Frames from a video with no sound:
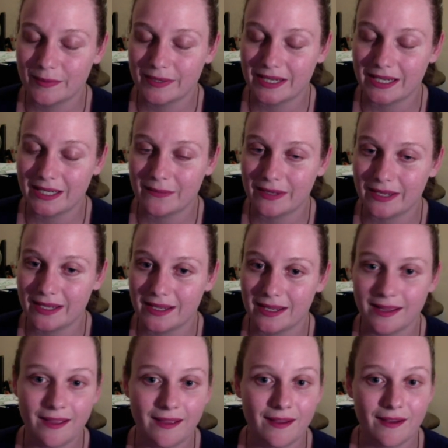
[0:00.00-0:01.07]
anyway,
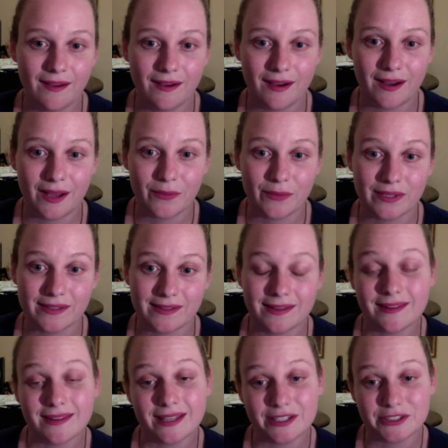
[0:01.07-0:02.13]
I will
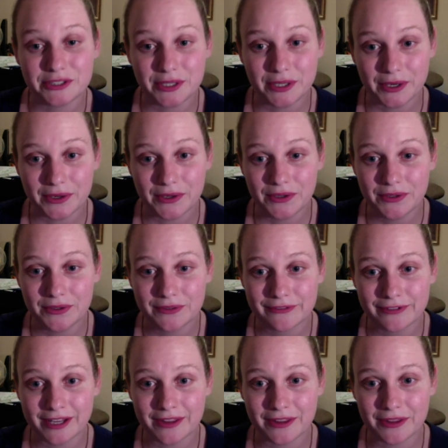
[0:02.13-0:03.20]
let you go
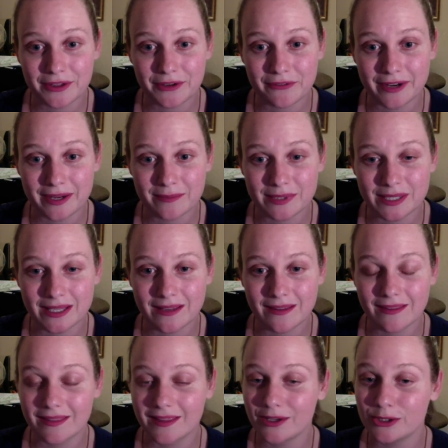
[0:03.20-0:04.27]
rather than rambling.
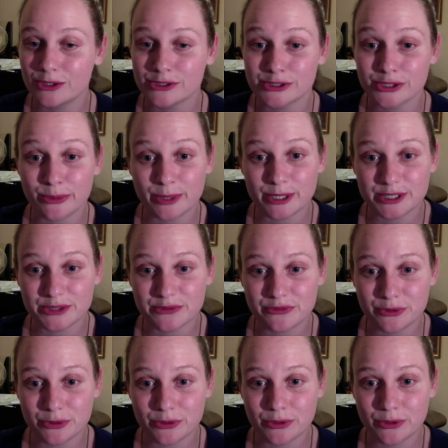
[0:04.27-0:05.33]
Thank you so much
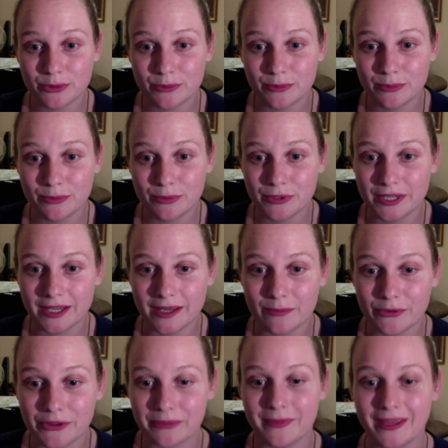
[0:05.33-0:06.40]
for putting up
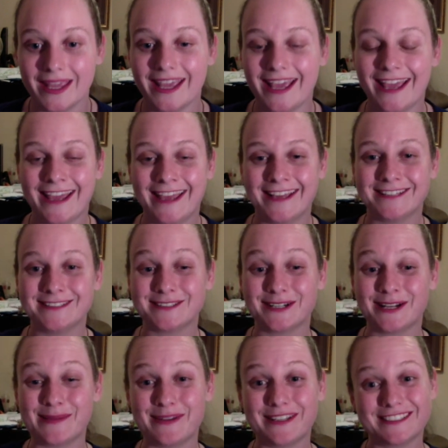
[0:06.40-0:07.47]
with me, and
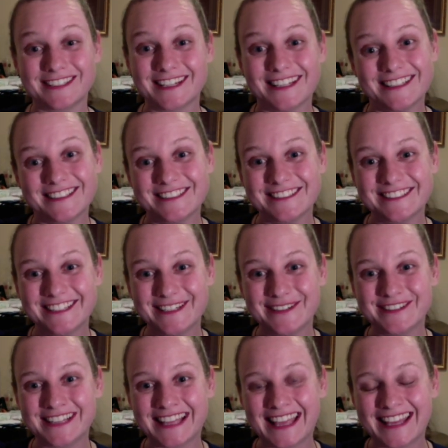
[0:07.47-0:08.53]
I'm excited to see
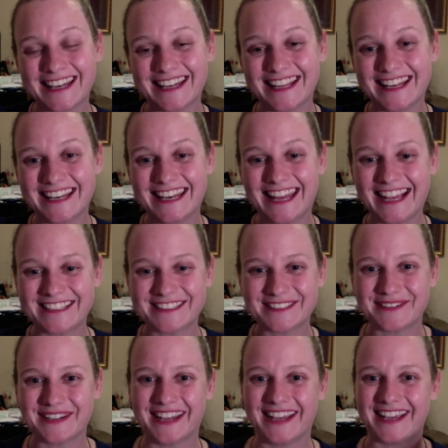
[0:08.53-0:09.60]
you again next
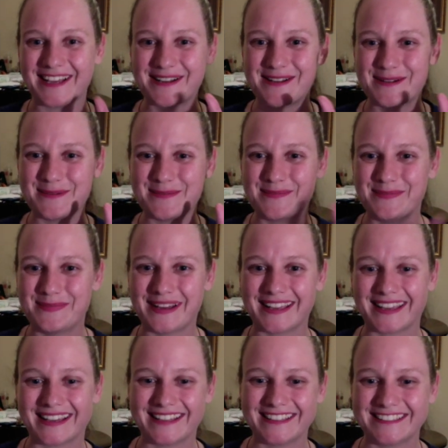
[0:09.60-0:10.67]
week. Bye,
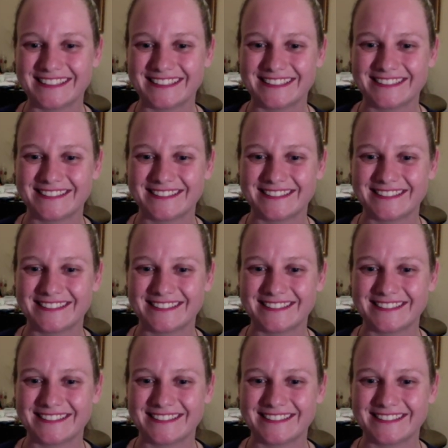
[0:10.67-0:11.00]
guys.